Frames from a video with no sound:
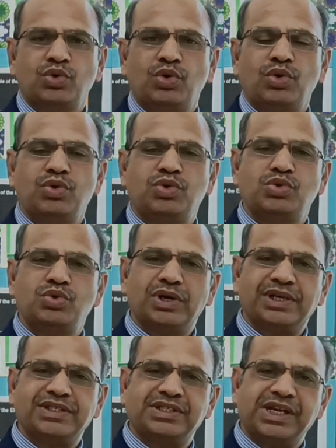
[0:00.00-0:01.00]
So
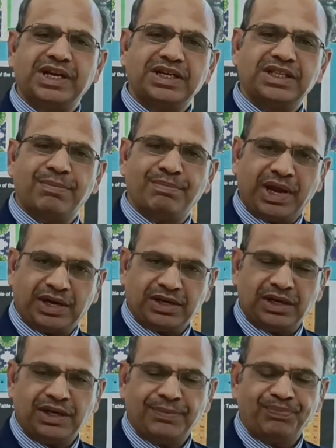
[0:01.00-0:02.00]
to extract the
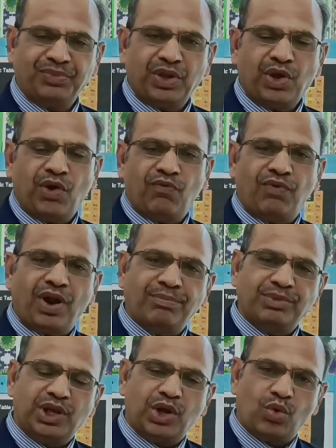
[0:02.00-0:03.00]
metal
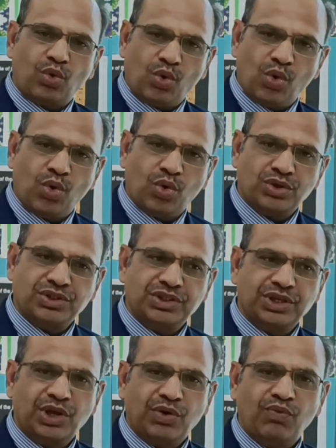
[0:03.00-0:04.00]
from their
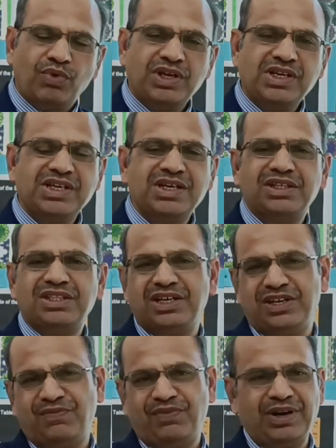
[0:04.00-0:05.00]
ores, we need
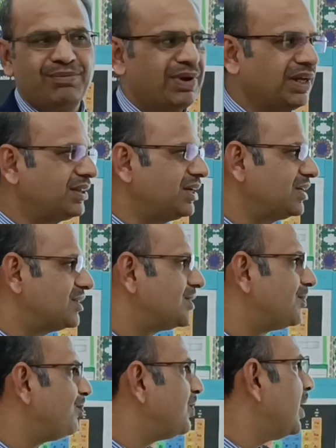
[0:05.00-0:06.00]
the different
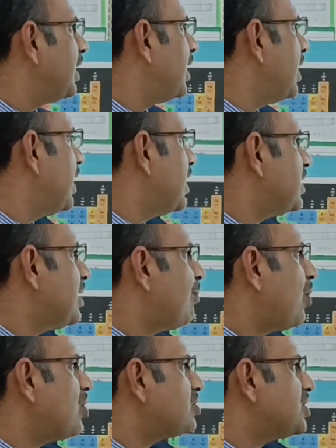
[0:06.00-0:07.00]
methods.
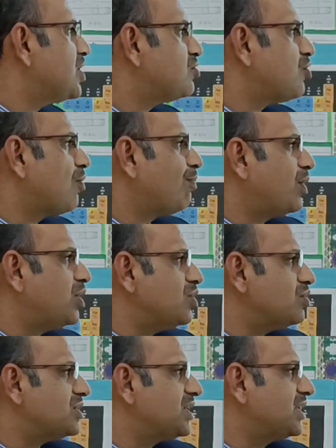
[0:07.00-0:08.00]
The process of
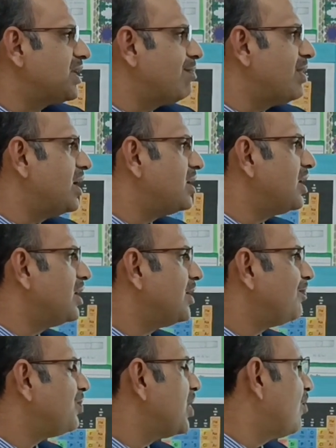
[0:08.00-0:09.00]
producing the
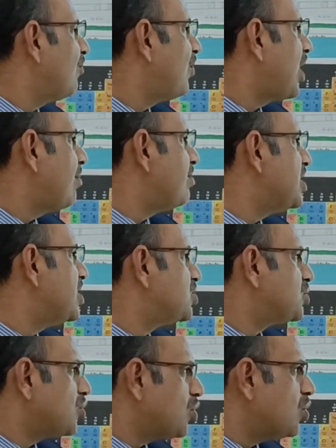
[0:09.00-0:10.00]
metal from
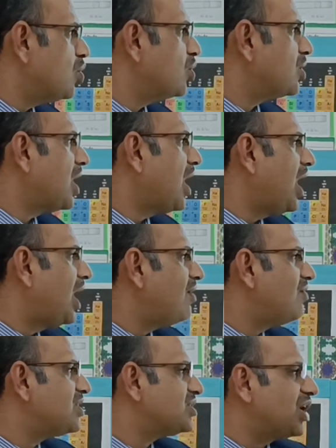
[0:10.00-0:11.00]
its ore
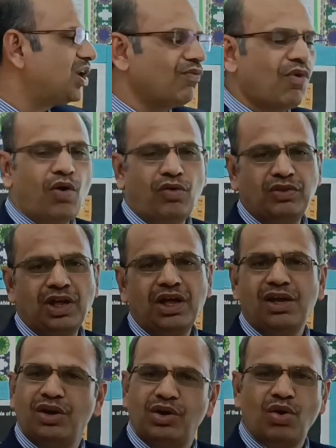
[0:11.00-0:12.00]
always involve
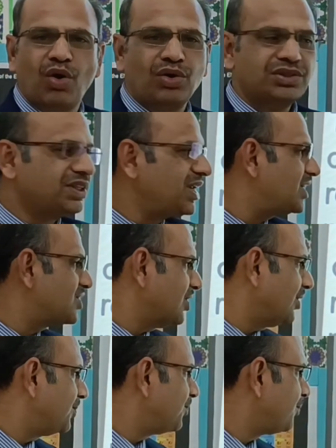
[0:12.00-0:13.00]
the redox
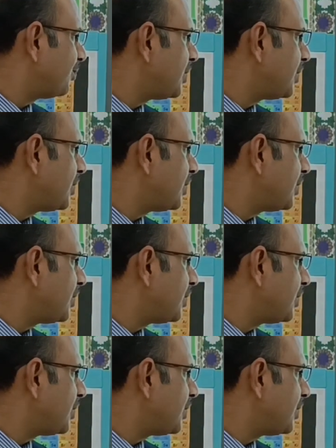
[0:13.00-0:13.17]
reaction.